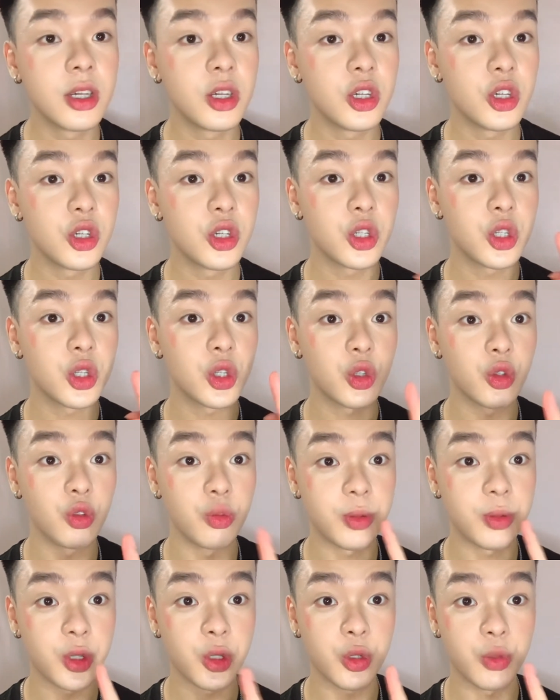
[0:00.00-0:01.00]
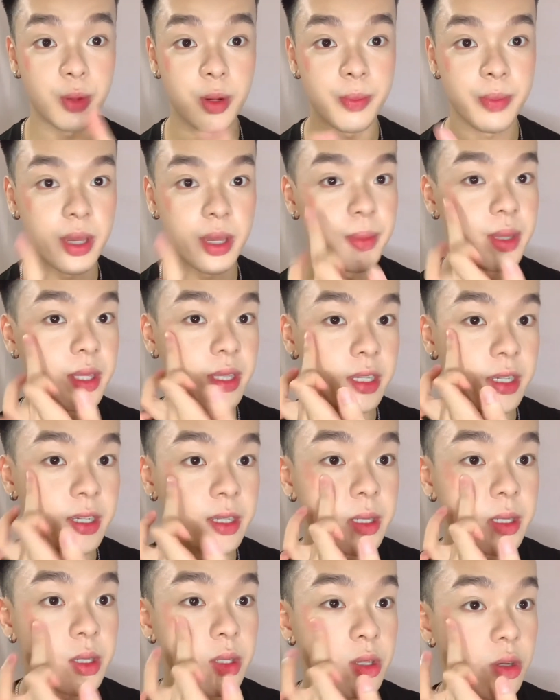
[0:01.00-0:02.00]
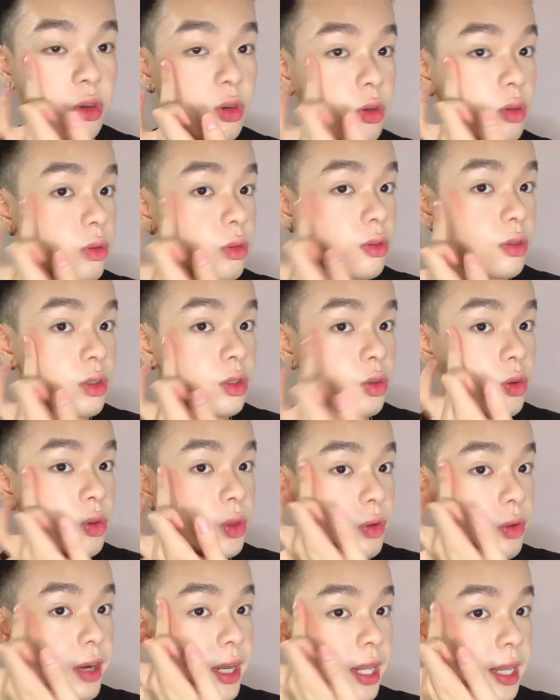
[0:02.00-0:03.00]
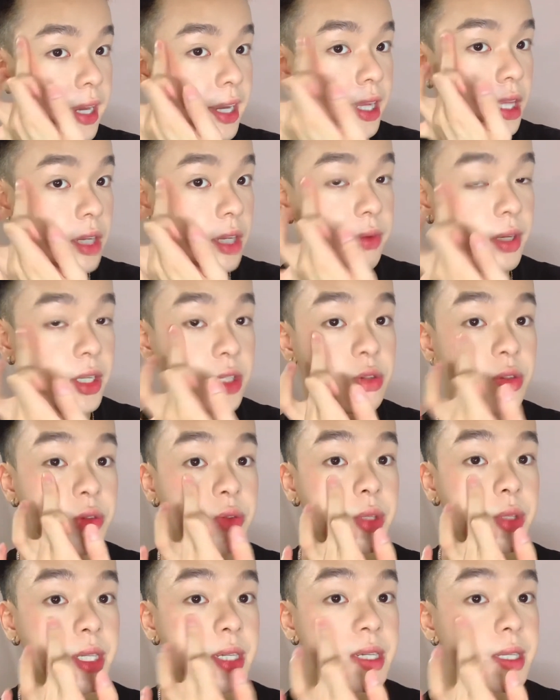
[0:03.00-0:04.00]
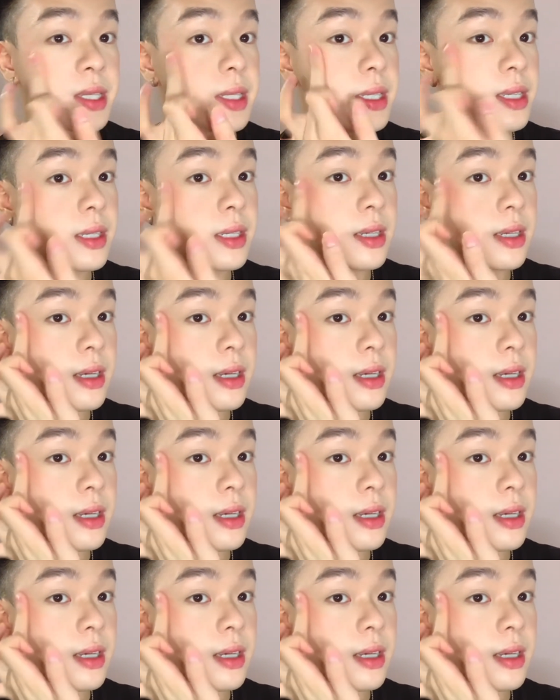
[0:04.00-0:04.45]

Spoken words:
super, super pigmented. So do thread lightly when you use this.